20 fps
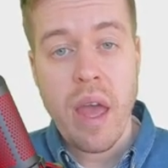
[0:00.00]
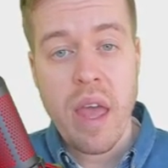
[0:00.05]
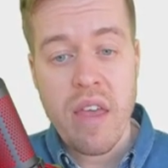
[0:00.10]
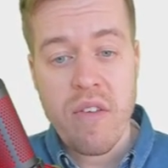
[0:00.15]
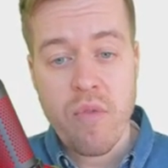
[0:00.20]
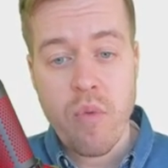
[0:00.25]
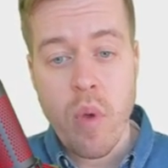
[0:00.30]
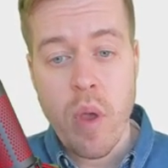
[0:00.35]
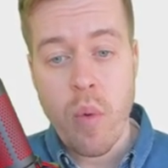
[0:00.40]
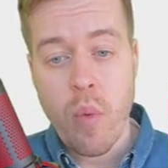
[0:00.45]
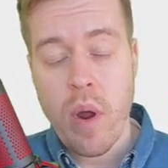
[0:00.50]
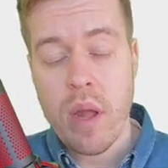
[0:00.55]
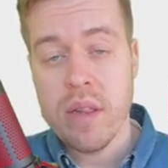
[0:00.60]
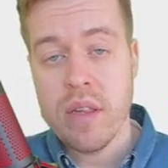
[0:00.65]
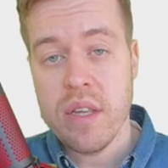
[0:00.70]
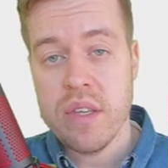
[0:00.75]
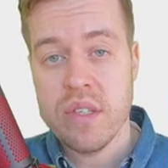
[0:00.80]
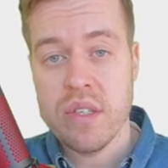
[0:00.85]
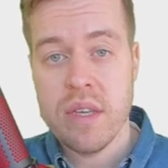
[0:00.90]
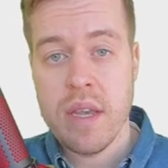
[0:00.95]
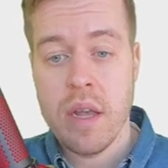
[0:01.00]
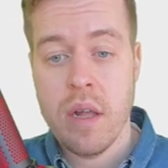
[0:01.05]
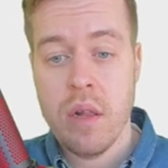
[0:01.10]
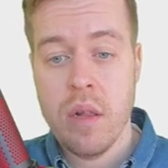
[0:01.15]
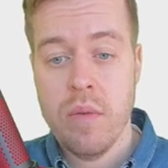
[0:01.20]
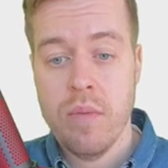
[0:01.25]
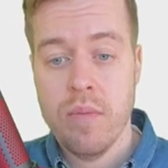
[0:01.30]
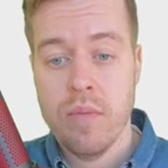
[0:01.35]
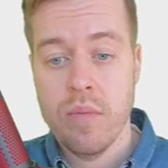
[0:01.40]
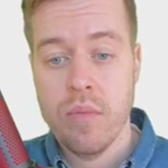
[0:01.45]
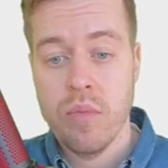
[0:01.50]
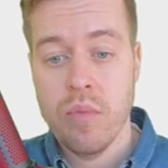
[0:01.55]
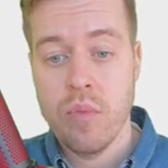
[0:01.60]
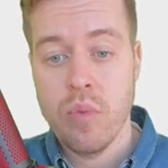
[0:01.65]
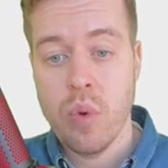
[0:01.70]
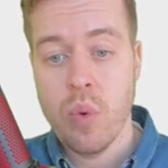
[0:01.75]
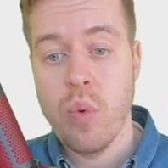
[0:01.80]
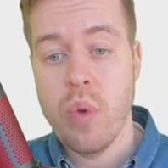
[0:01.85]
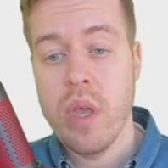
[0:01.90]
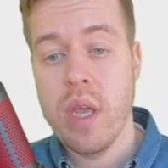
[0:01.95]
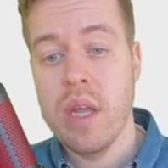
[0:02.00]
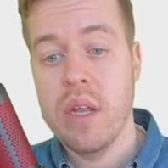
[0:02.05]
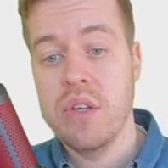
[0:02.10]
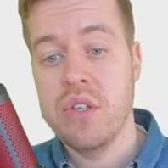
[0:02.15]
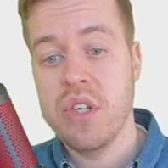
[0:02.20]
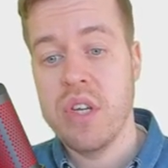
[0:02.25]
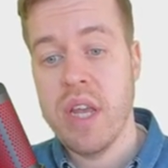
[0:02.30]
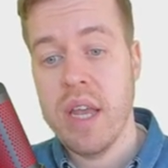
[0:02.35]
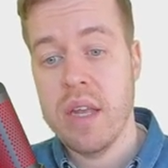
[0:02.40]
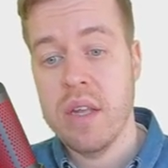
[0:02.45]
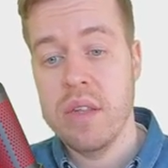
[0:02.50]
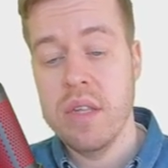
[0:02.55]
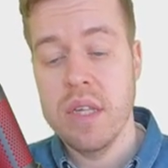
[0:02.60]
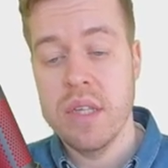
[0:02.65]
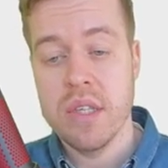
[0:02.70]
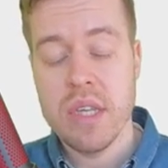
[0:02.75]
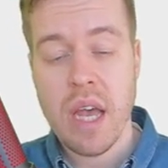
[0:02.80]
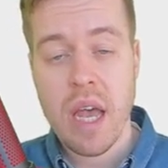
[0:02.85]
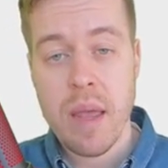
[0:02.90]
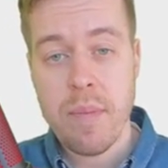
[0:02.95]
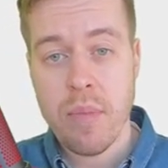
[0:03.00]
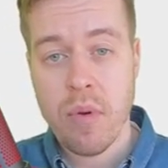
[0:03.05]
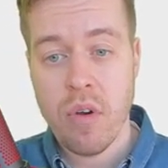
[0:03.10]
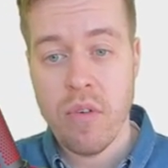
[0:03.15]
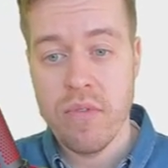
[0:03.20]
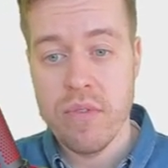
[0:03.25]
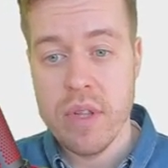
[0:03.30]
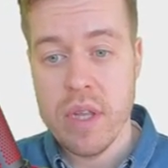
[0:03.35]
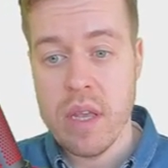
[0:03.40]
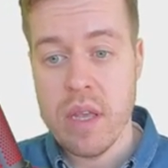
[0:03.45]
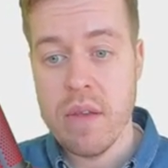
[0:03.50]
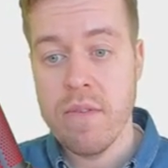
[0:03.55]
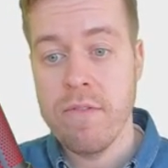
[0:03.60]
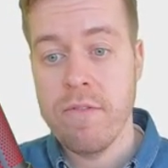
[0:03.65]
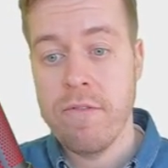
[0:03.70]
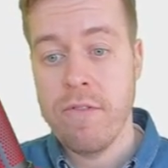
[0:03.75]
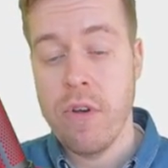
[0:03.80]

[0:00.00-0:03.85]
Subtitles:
If we run this cell, we can check the type of the